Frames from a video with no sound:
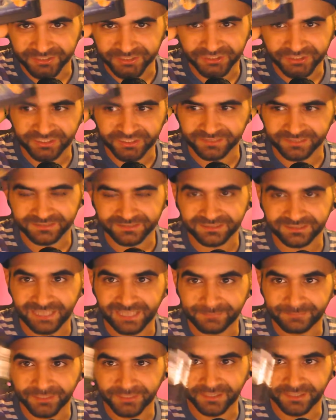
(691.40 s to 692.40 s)
shit
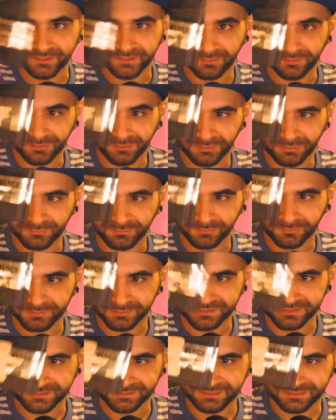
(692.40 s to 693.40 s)
slapped on it all over,
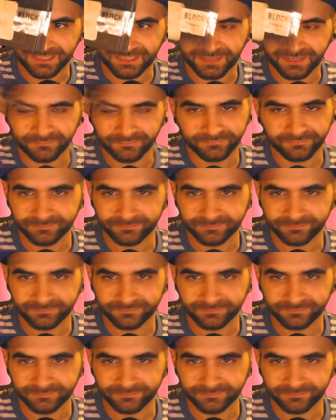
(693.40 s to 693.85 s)
which is kind of